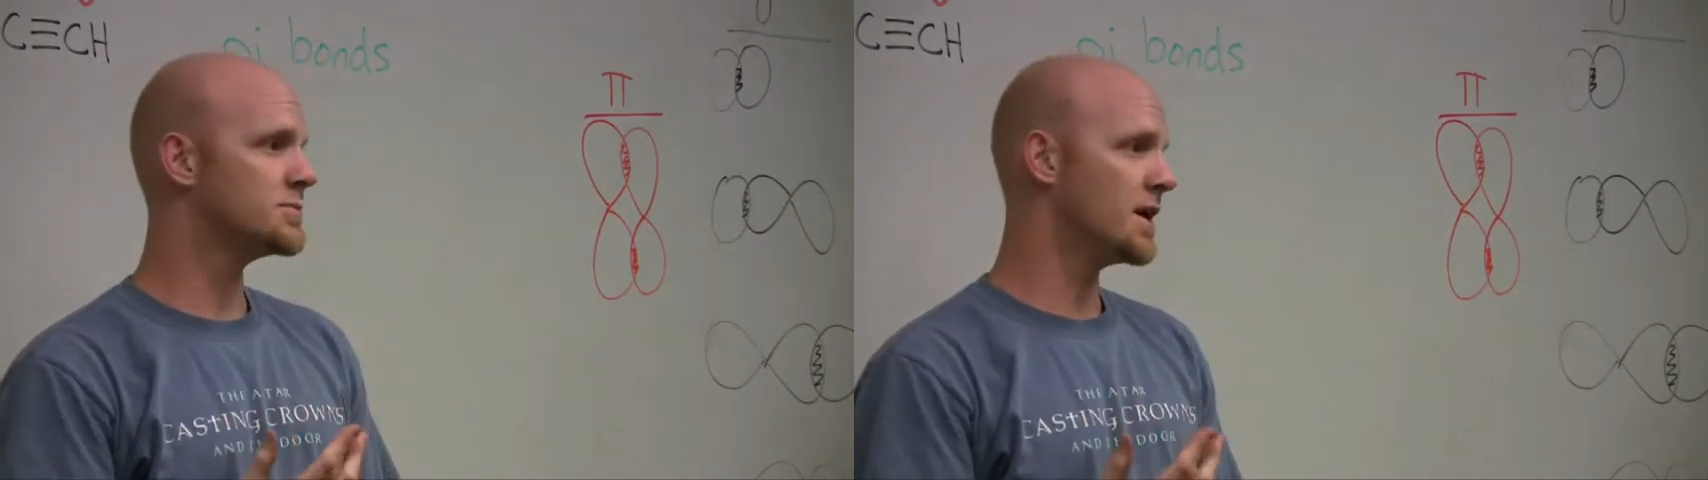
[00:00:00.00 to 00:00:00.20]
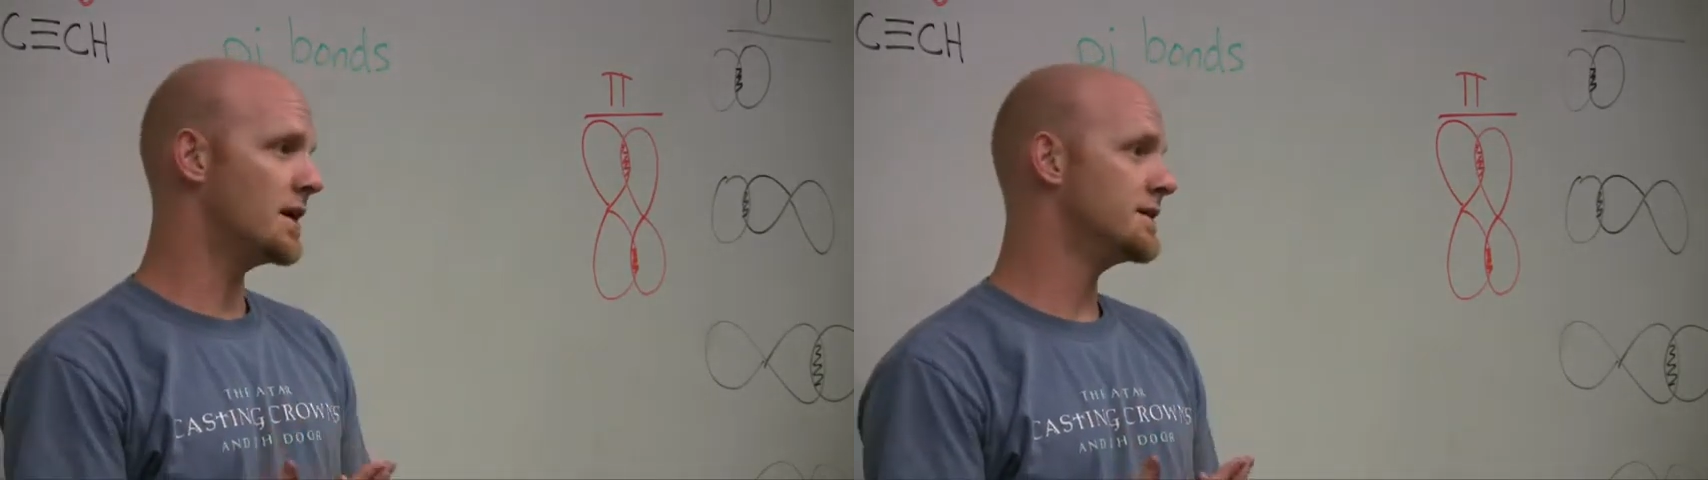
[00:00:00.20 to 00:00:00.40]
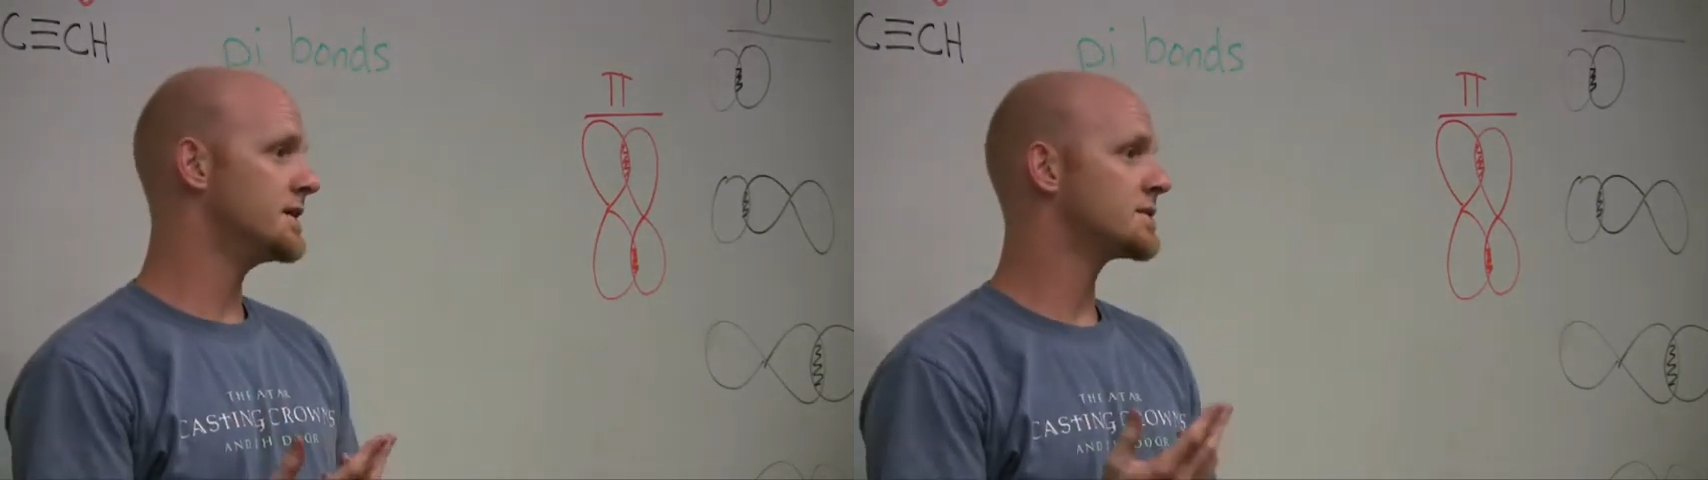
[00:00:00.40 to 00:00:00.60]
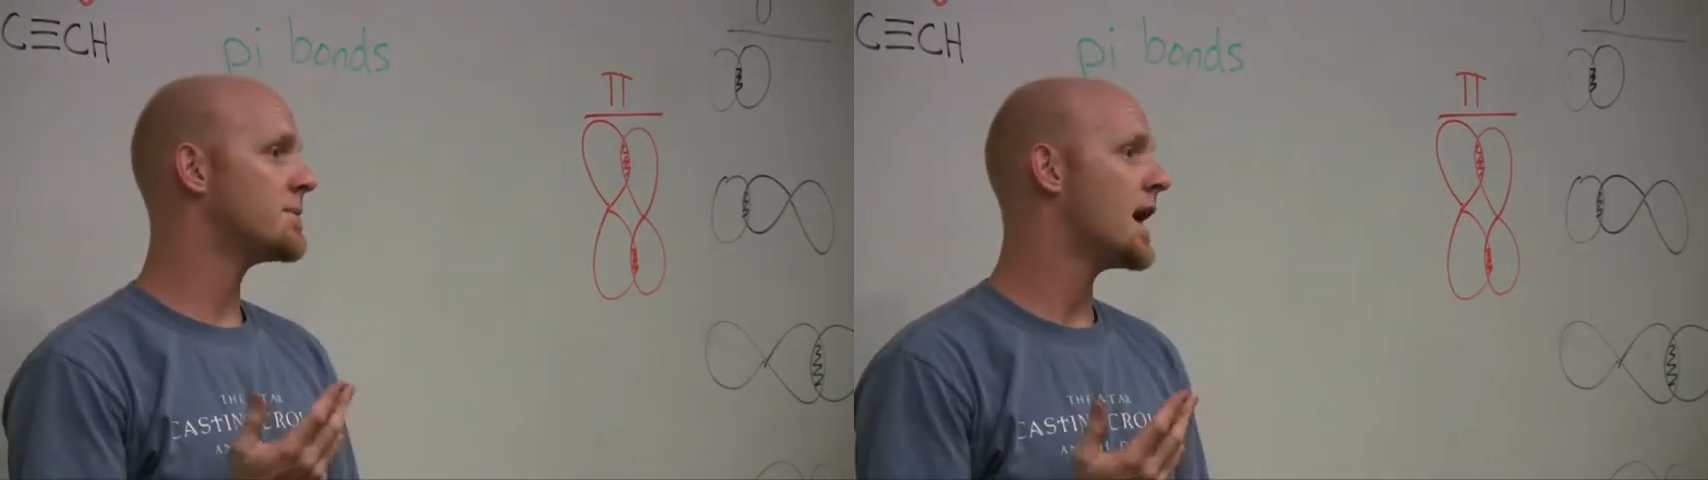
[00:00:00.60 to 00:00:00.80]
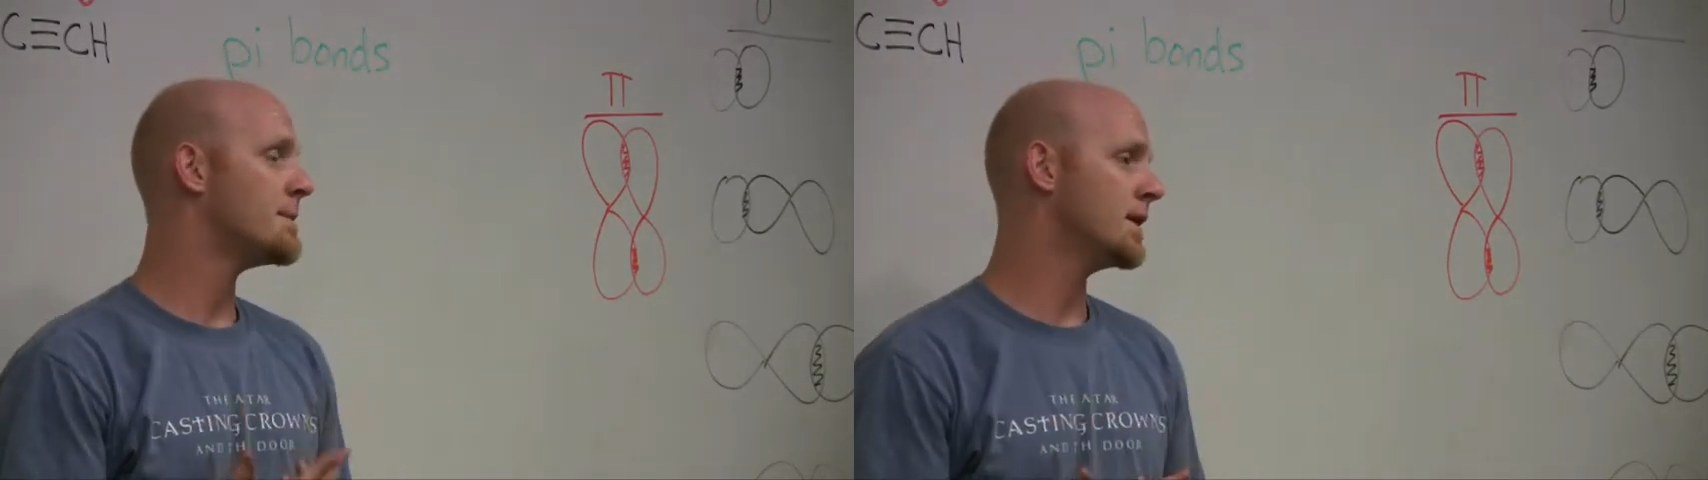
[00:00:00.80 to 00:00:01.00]
bond is a
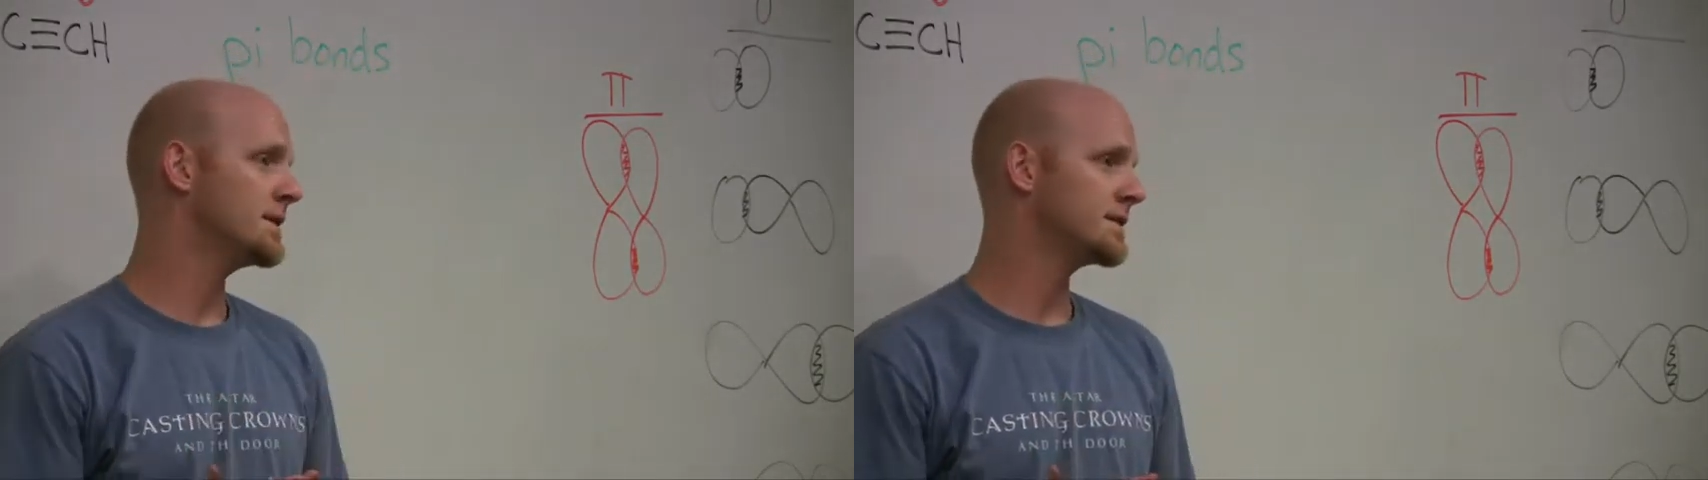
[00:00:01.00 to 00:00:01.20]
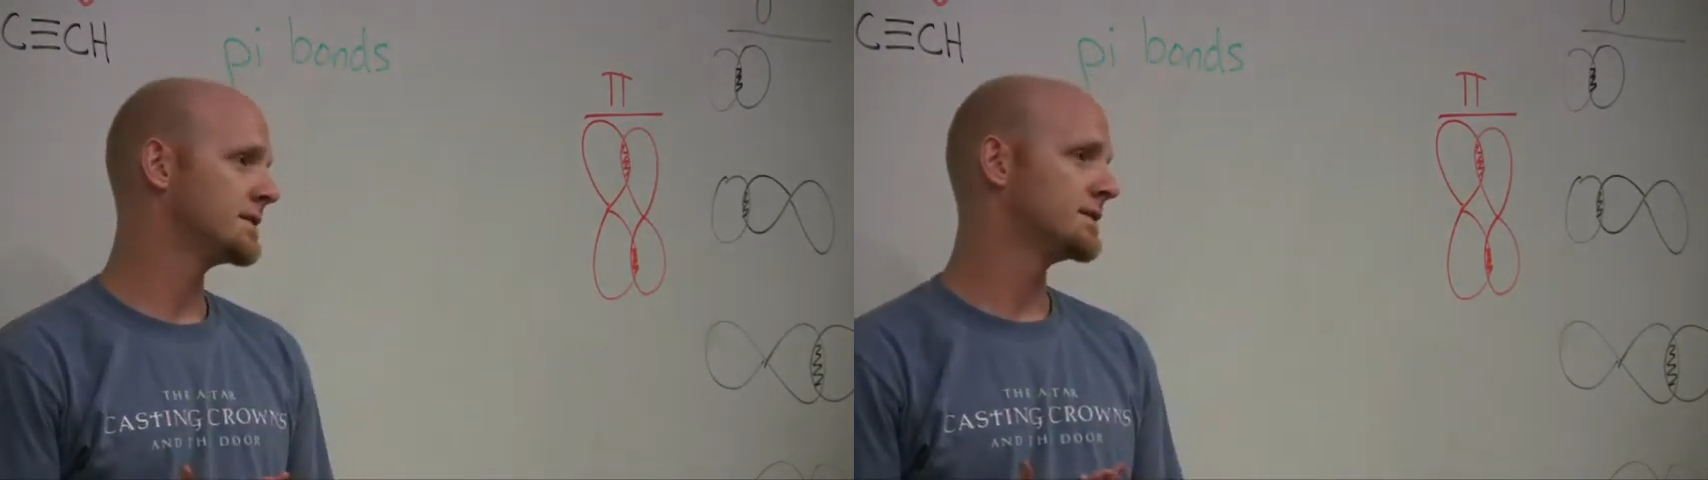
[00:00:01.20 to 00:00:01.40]
pi bond.